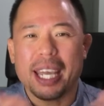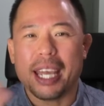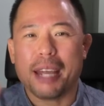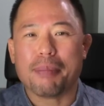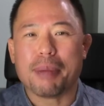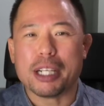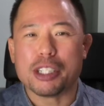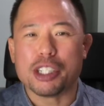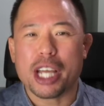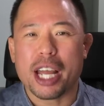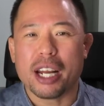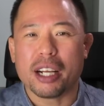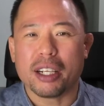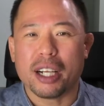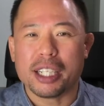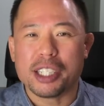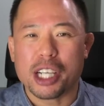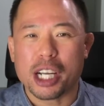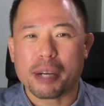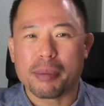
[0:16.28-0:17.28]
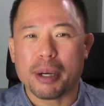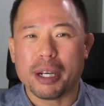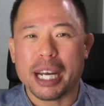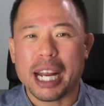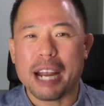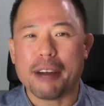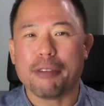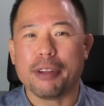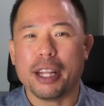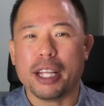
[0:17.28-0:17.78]
In my channel, I talk about
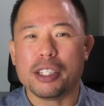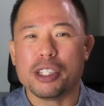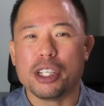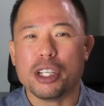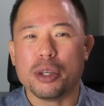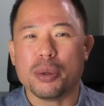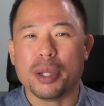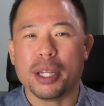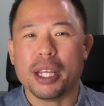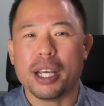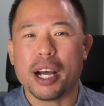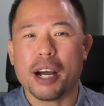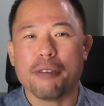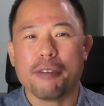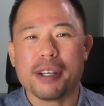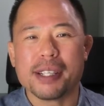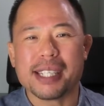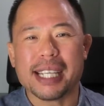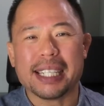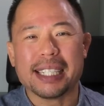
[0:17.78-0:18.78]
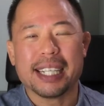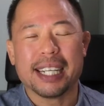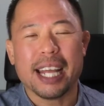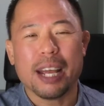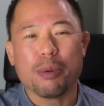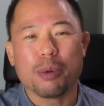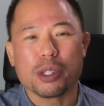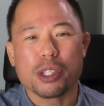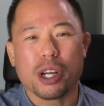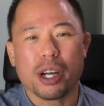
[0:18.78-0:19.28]
everything to do with the office, and today
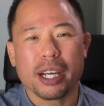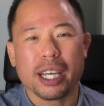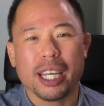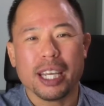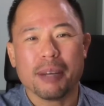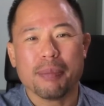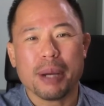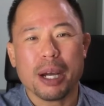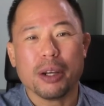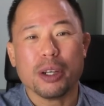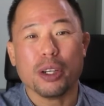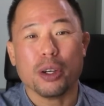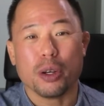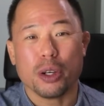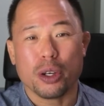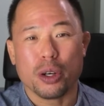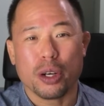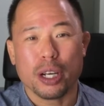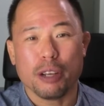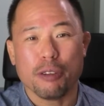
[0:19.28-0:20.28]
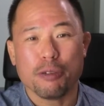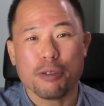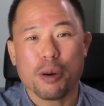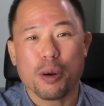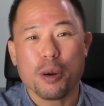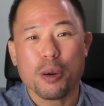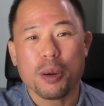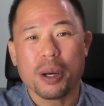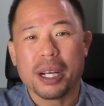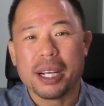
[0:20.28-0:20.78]
we're talking about your dirty
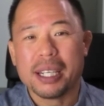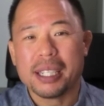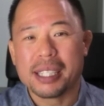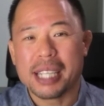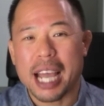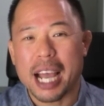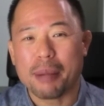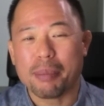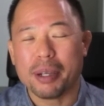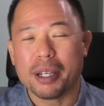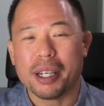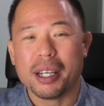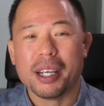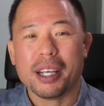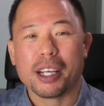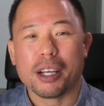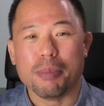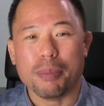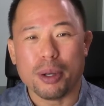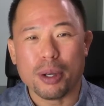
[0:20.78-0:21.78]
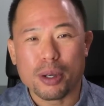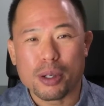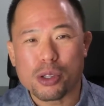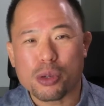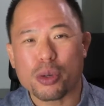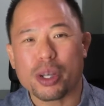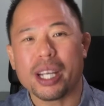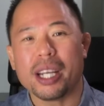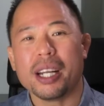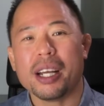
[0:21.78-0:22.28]
phone, tablet, computer
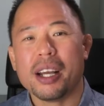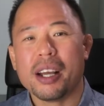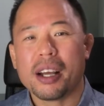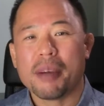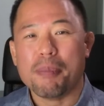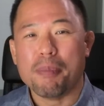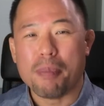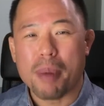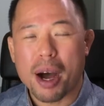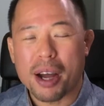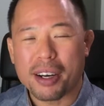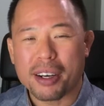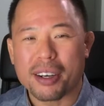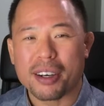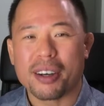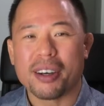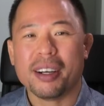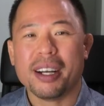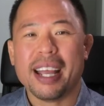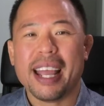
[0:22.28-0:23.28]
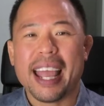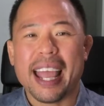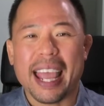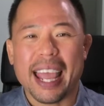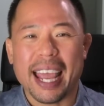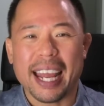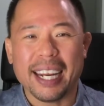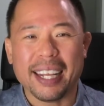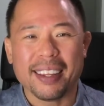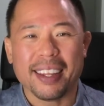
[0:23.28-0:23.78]
screen, monitor,
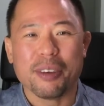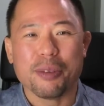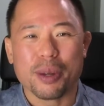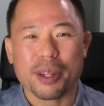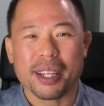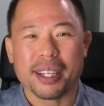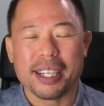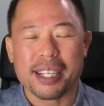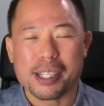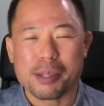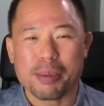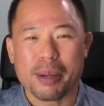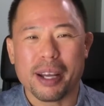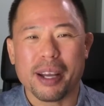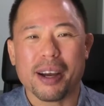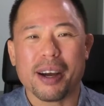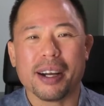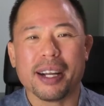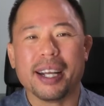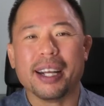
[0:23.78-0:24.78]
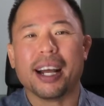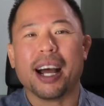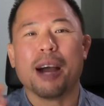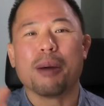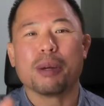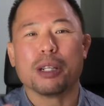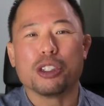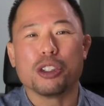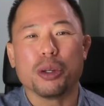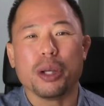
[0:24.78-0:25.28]
anything with a display on it. I'm
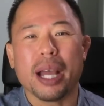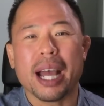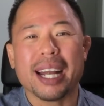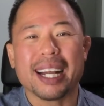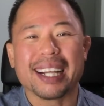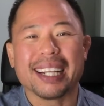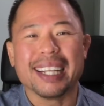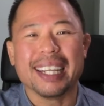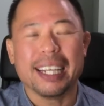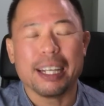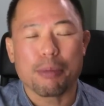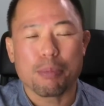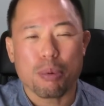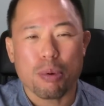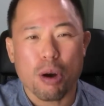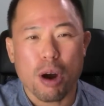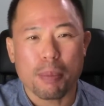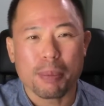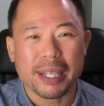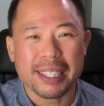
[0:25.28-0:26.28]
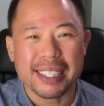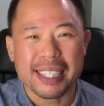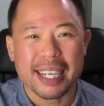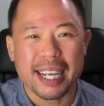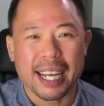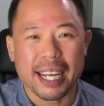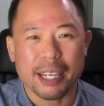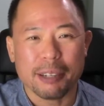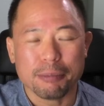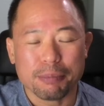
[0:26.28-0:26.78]
going to show you how to clean it properly
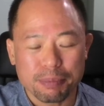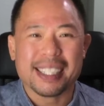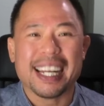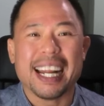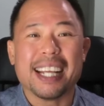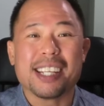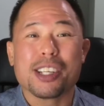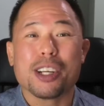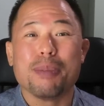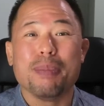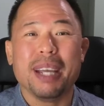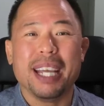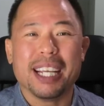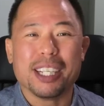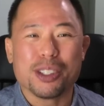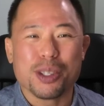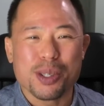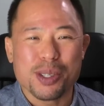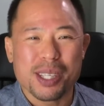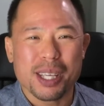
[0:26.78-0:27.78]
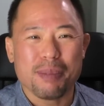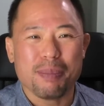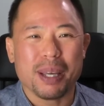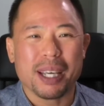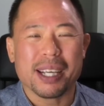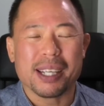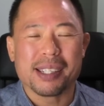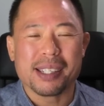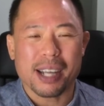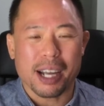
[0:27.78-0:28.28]
today. Today's going to be interesting
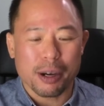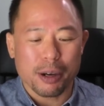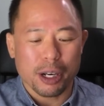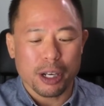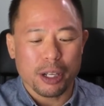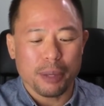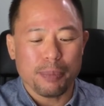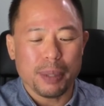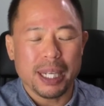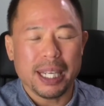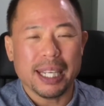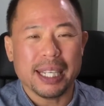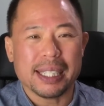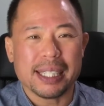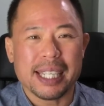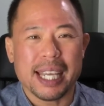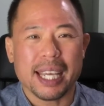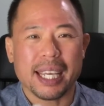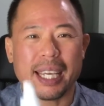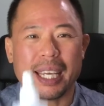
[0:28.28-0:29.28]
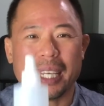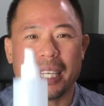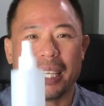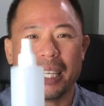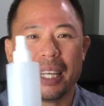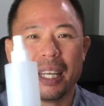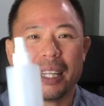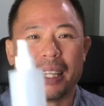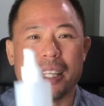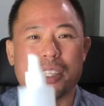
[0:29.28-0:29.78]
because I'm going to be
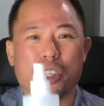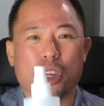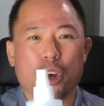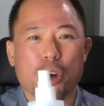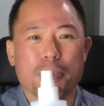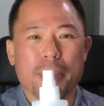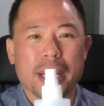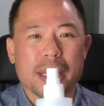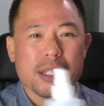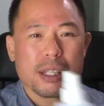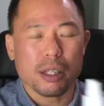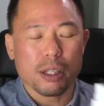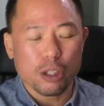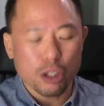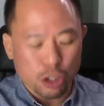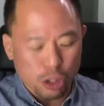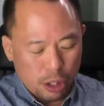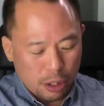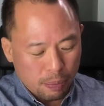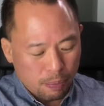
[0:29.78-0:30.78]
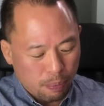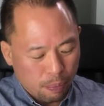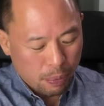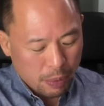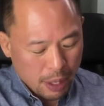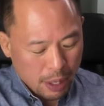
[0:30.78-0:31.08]
taking this homemade solution